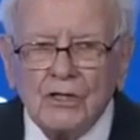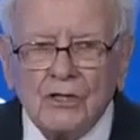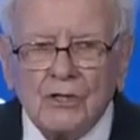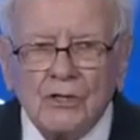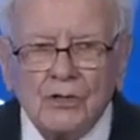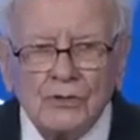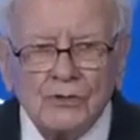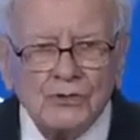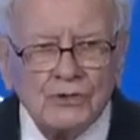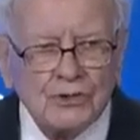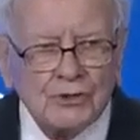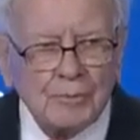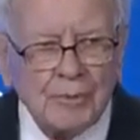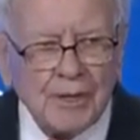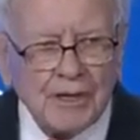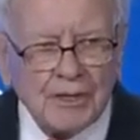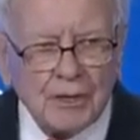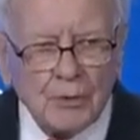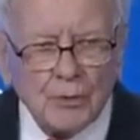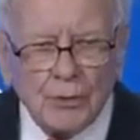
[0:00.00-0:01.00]
couldn't
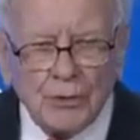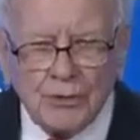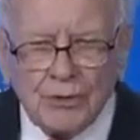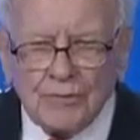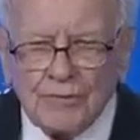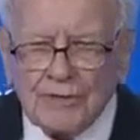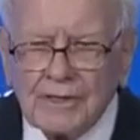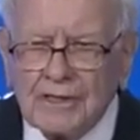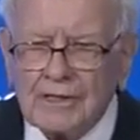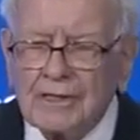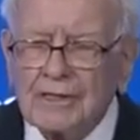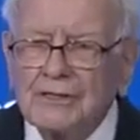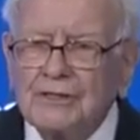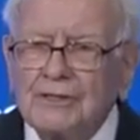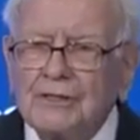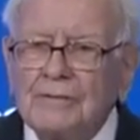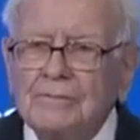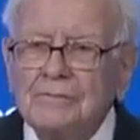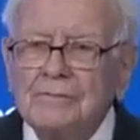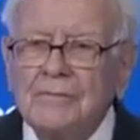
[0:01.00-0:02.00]
speak a word of
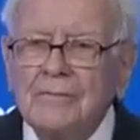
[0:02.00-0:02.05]
English,